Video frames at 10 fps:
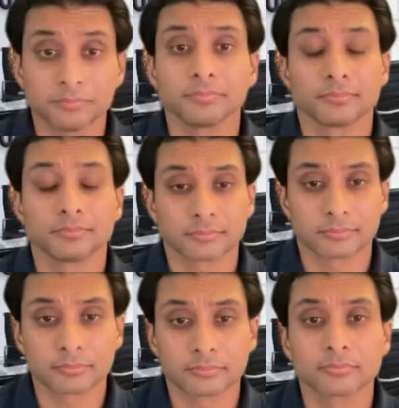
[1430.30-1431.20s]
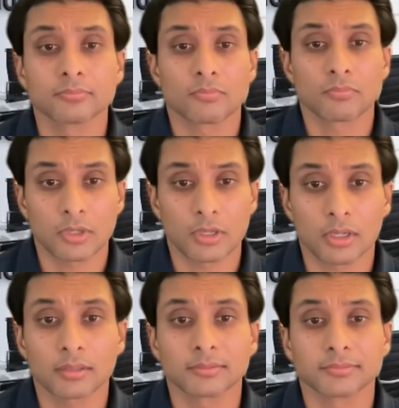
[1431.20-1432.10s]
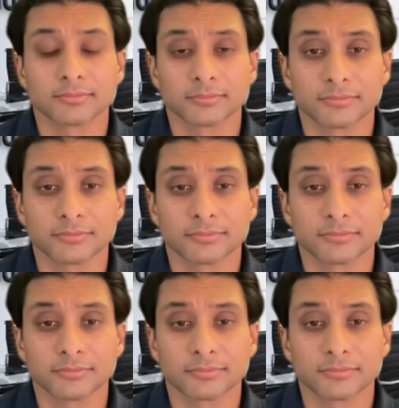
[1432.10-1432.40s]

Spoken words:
our people just reduce their,